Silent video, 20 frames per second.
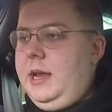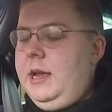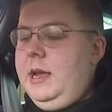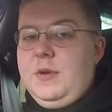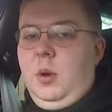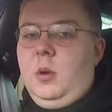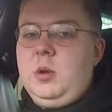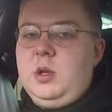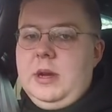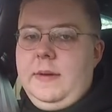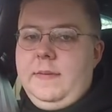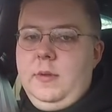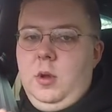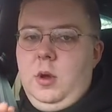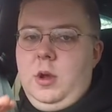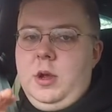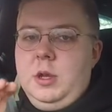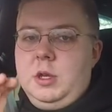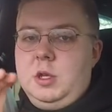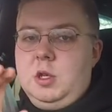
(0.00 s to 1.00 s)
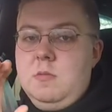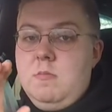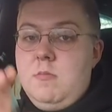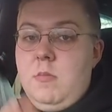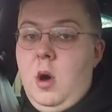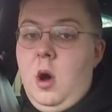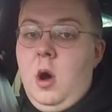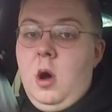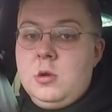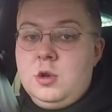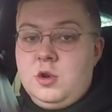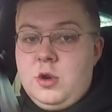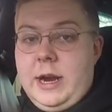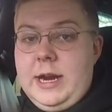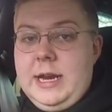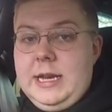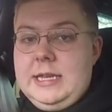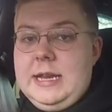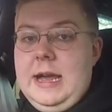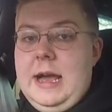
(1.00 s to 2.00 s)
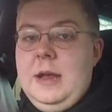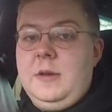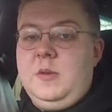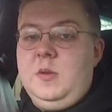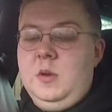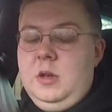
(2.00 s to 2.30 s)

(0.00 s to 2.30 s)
If you want to have a look at some more draggy times